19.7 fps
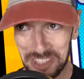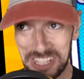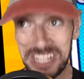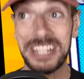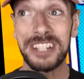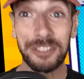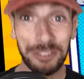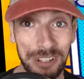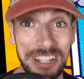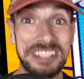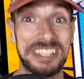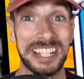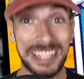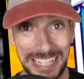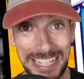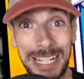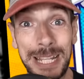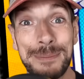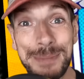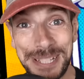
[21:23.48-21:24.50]

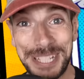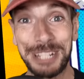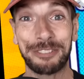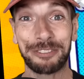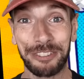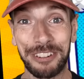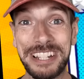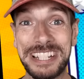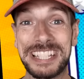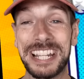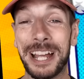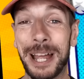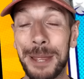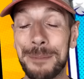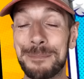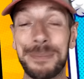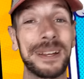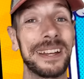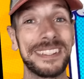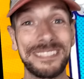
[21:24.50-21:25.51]
increasingly limited free
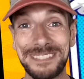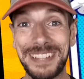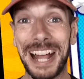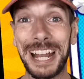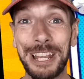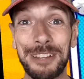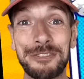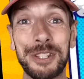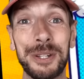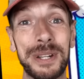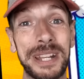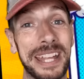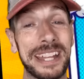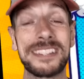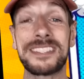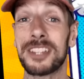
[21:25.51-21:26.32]
time, but I love doing it.